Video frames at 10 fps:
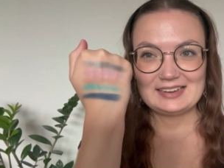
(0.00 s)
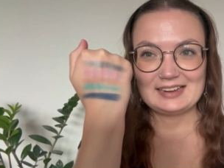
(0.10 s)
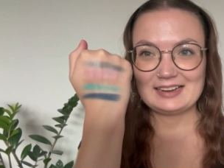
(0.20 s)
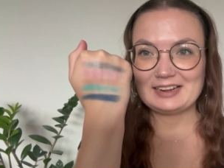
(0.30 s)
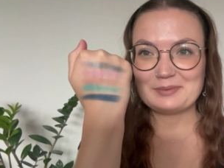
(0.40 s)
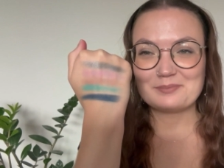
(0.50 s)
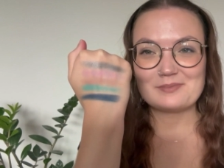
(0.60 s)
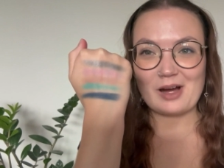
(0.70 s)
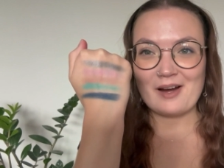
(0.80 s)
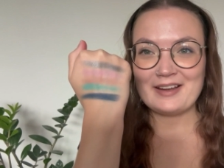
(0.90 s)

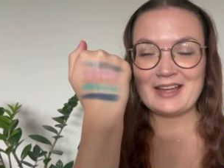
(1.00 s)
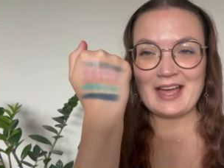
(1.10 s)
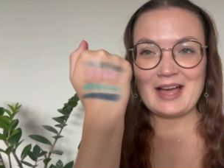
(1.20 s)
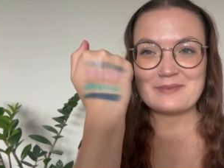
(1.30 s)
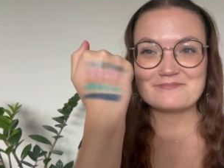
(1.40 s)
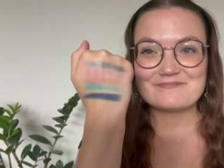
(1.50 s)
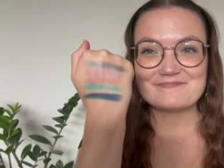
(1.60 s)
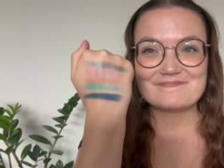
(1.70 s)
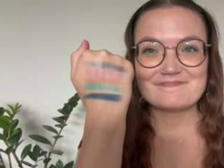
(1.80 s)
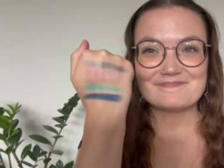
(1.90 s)
I
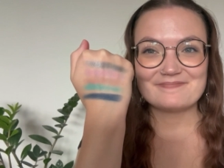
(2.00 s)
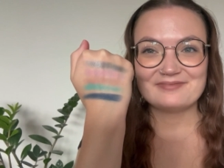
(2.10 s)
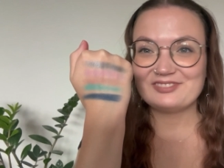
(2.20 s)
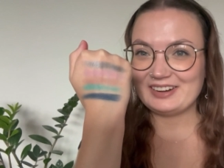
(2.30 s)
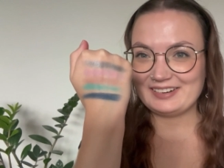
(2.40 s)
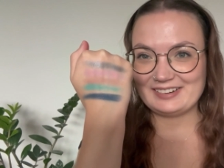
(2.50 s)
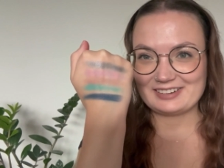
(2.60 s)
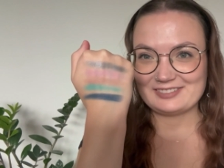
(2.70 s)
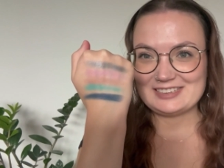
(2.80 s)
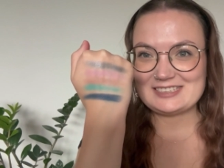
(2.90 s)
am very
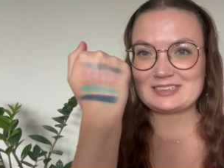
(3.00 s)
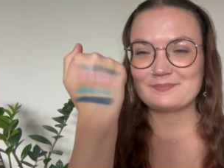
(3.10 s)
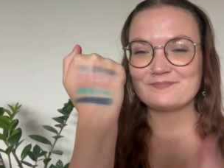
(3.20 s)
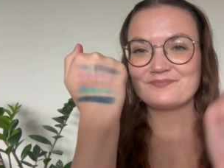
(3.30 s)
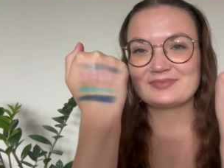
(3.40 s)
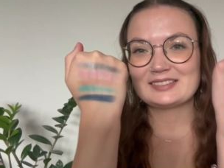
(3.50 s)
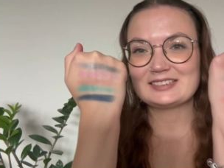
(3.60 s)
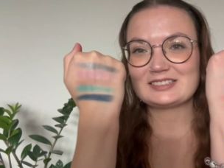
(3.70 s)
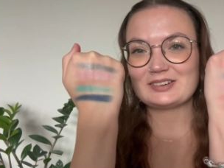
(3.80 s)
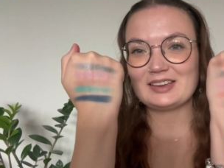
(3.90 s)
nervous.
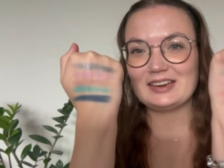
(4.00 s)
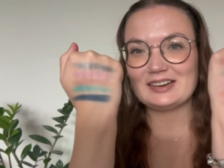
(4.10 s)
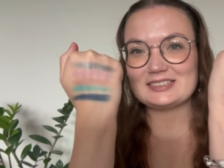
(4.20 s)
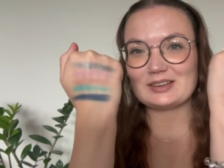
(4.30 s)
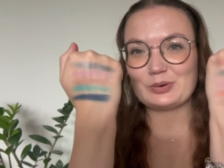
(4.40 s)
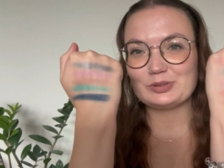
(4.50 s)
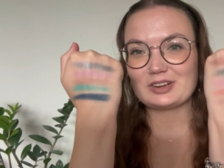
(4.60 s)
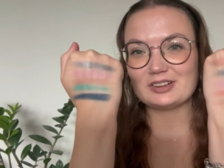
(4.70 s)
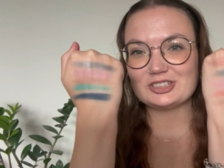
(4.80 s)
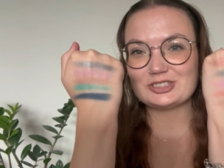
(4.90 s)
So here is the old
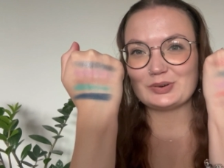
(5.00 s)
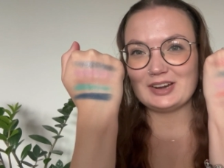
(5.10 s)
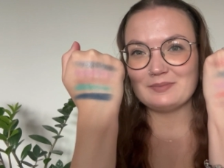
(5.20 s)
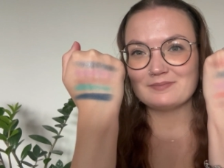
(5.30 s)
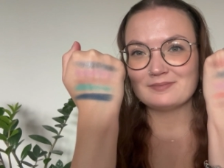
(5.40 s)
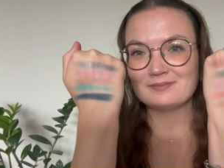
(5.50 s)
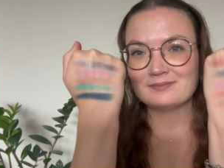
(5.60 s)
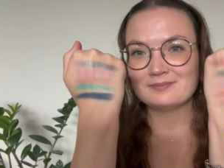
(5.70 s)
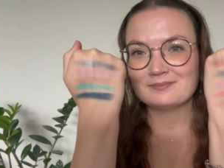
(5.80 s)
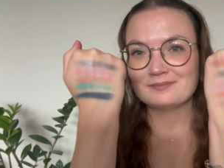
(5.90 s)
color story.
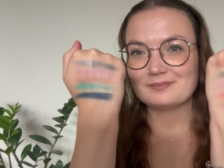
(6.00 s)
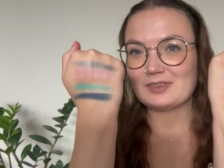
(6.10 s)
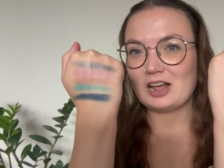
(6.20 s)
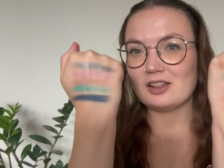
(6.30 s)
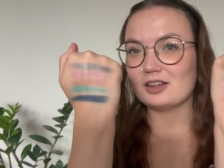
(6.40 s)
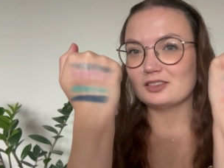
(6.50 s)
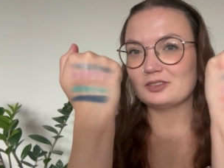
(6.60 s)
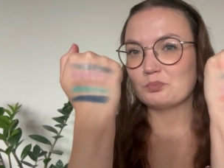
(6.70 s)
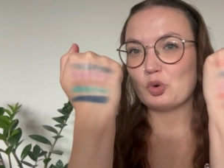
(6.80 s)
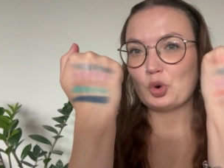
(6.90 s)
A
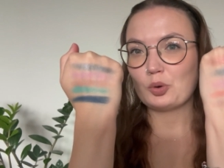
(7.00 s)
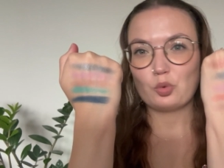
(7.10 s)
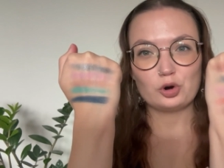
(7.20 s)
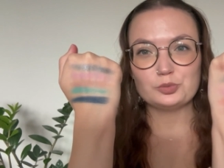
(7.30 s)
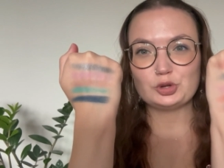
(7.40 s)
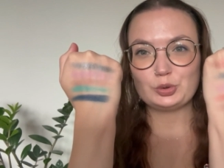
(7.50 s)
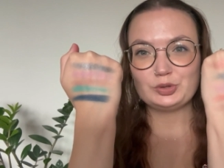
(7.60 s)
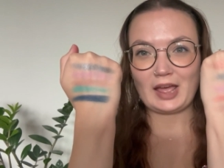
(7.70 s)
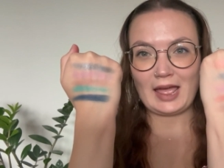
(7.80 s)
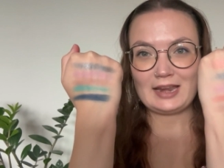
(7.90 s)
lot more warm toned
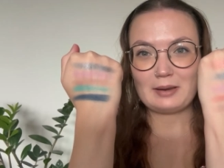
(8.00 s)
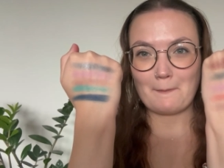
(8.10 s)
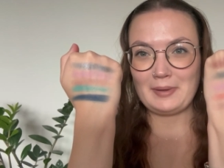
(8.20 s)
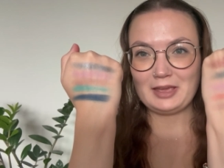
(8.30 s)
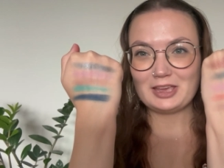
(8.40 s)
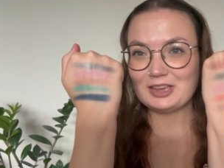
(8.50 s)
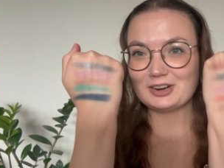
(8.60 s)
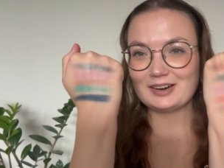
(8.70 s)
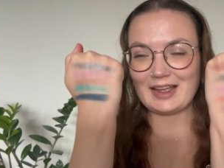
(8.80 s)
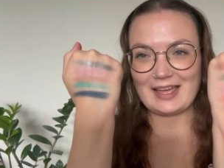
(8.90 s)
and
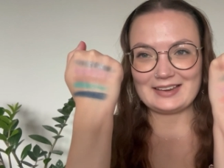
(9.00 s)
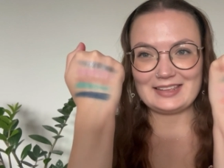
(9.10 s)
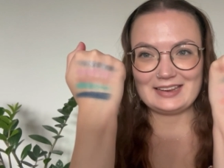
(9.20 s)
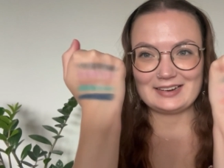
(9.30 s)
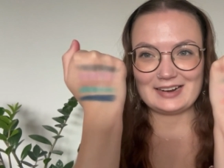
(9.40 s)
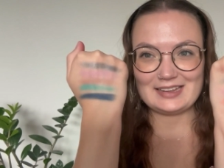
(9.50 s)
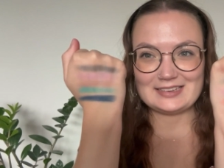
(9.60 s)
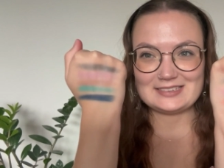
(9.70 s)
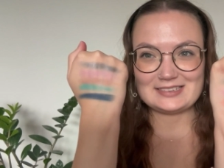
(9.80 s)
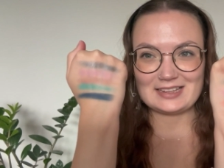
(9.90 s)
pinkier, and here
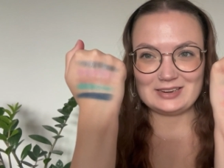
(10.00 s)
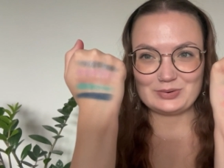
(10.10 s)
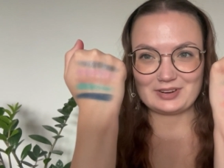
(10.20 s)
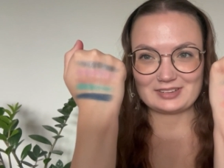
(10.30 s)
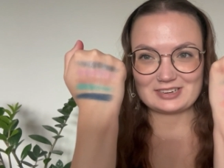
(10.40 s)
is the new color